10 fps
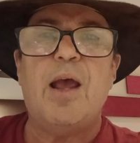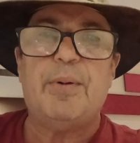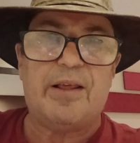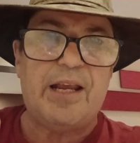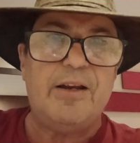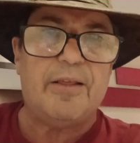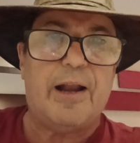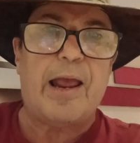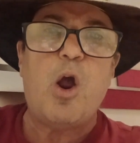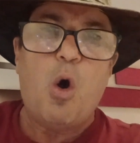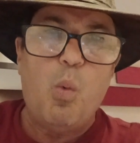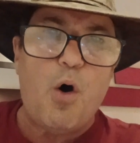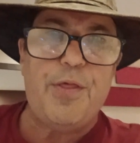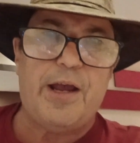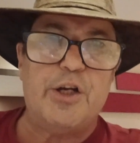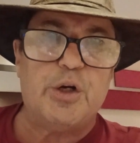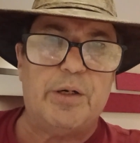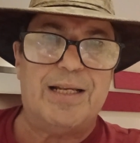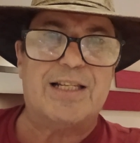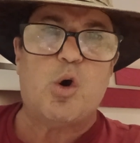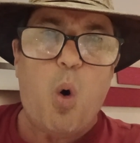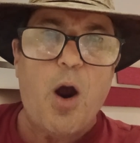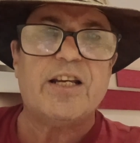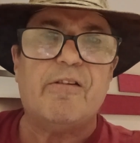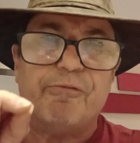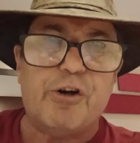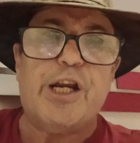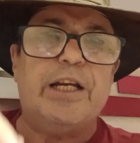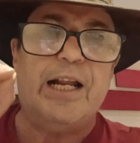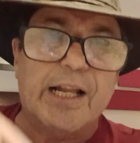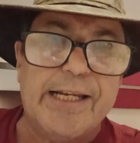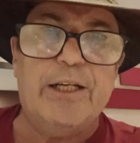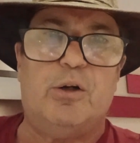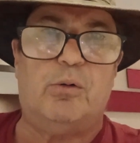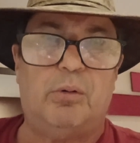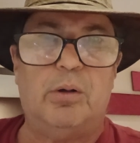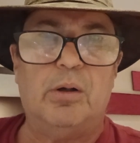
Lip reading: but at the end of the day, what they are doing is quite freaking illegal.